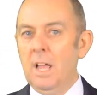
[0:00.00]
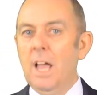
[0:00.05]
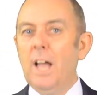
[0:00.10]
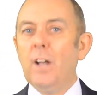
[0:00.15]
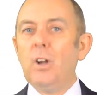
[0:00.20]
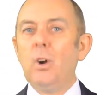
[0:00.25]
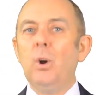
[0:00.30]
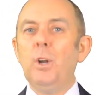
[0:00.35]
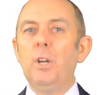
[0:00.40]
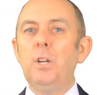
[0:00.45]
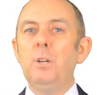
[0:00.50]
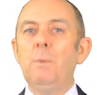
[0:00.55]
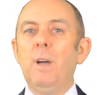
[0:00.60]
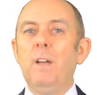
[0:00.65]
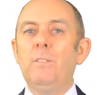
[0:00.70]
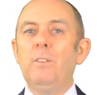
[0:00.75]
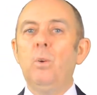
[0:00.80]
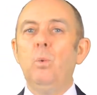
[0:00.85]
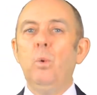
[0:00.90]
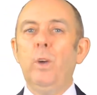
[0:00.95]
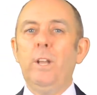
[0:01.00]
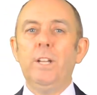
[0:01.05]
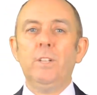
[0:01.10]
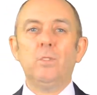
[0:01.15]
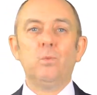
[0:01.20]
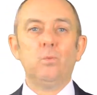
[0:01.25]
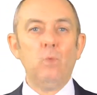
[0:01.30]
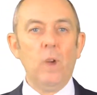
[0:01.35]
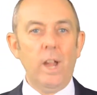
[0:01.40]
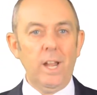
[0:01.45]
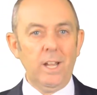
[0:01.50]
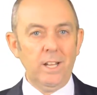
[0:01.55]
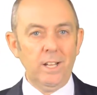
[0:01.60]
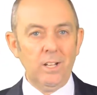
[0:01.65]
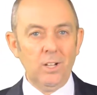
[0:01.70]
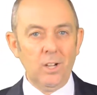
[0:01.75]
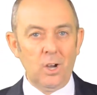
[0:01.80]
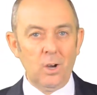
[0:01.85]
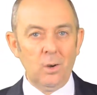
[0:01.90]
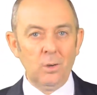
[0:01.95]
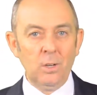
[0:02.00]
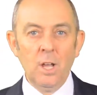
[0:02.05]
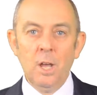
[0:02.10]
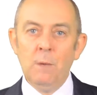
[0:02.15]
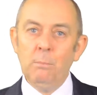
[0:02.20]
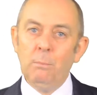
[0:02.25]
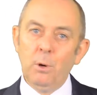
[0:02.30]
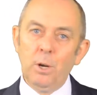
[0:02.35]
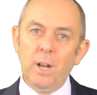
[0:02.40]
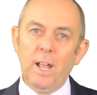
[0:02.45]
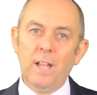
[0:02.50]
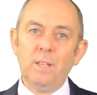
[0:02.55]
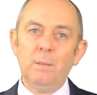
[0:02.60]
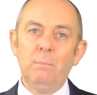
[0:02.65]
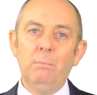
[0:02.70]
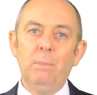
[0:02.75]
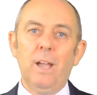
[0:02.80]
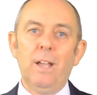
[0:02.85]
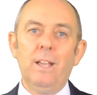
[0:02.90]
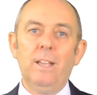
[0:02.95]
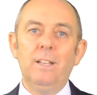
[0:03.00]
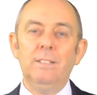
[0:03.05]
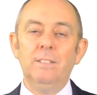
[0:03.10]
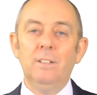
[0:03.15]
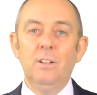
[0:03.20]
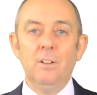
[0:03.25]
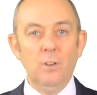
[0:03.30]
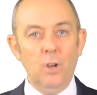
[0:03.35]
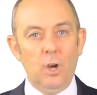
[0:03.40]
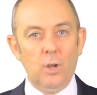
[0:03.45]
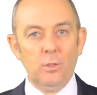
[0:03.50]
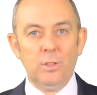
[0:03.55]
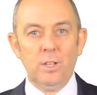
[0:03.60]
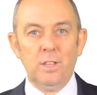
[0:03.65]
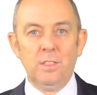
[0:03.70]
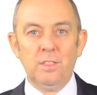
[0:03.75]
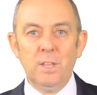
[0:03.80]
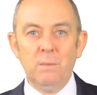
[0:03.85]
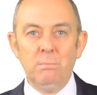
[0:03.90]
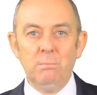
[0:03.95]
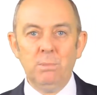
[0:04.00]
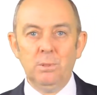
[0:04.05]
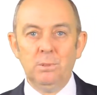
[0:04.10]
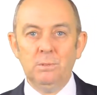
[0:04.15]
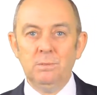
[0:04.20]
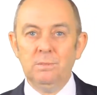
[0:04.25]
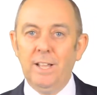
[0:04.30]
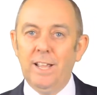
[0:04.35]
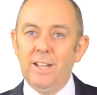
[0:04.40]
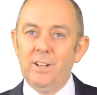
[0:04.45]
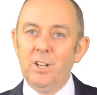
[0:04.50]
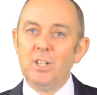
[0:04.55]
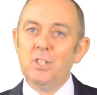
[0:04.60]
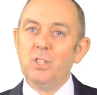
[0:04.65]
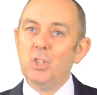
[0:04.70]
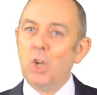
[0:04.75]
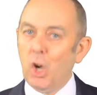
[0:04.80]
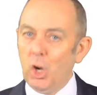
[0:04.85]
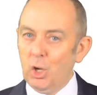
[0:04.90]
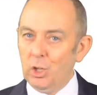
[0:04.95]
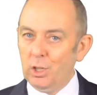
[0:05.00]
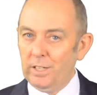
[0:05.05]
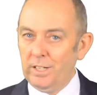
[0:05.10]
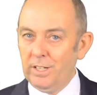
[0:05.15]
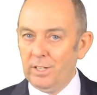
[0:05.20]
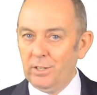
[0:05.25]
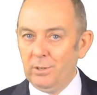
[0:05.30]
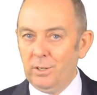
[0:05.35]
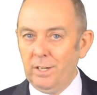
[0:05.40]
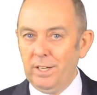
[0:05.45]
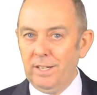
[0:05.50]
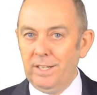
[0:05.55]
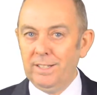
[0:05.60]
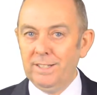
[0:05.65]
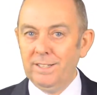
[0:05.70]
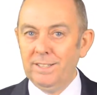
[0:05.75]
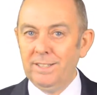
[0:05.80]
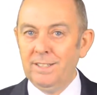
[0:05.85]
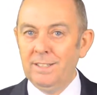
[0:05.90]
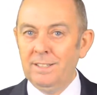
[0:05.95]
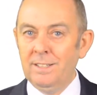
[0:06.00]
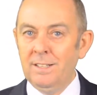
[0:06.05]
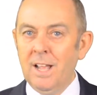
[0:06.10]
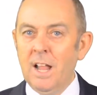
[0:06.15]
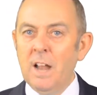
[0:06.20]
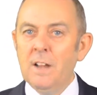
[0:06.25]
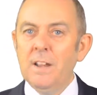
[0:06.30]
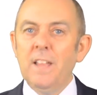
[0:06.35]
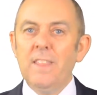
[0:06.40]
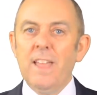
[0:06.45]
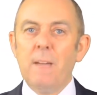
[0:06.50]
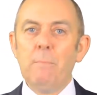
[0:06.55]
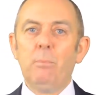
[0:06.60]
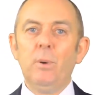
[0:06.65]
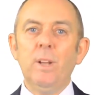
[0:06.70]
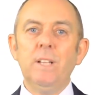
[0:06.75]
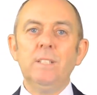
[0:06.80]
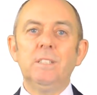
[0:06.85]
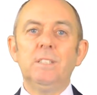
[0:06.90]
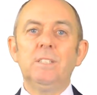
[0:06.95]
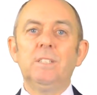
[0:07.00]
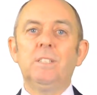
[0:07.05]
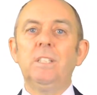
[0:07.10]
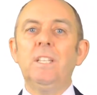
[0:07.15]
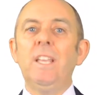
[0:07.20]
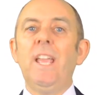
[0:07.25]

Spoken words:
According to Buffett, when it's raining gold, put out the bucket, not the thimble, and I totally agree. Now that brings us to